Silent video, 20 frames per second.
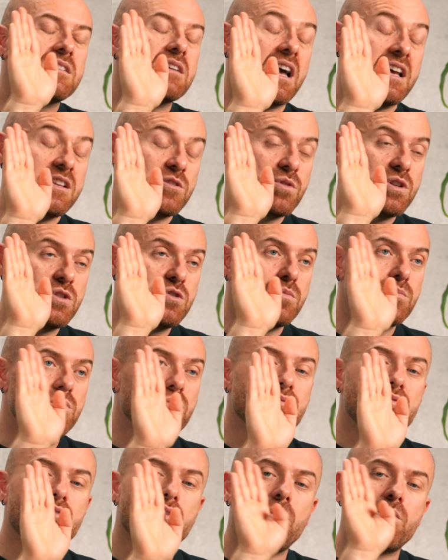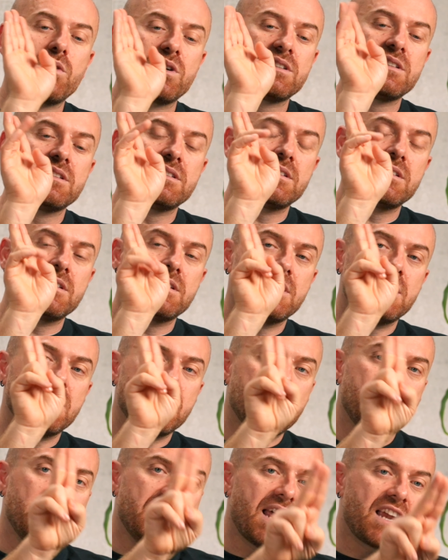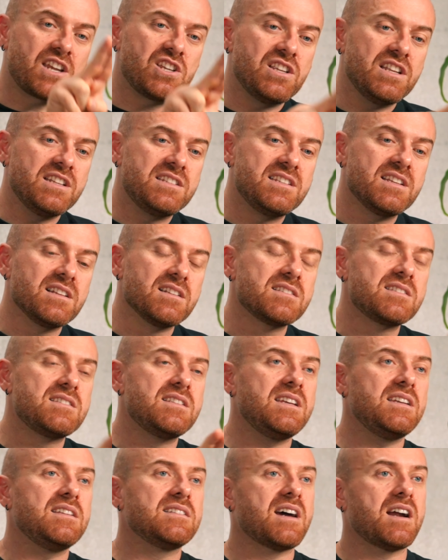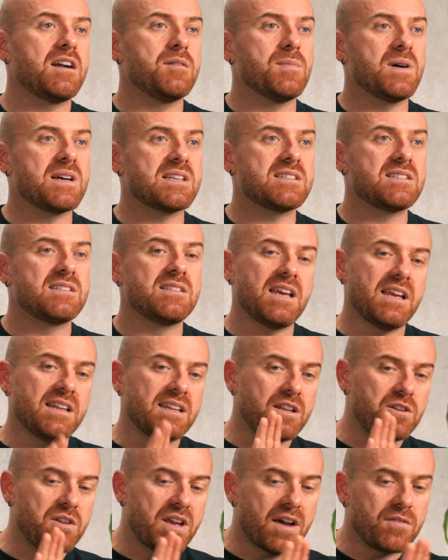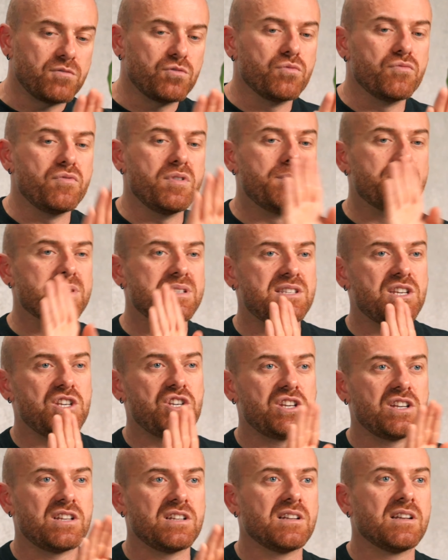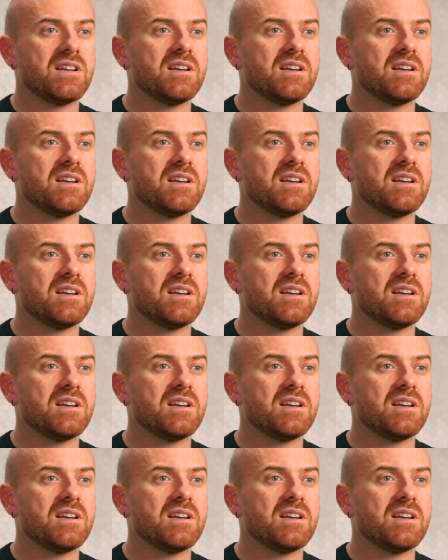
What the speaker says: as soon as you boom forward, it actually tilts the entire mast, and then you have to reposition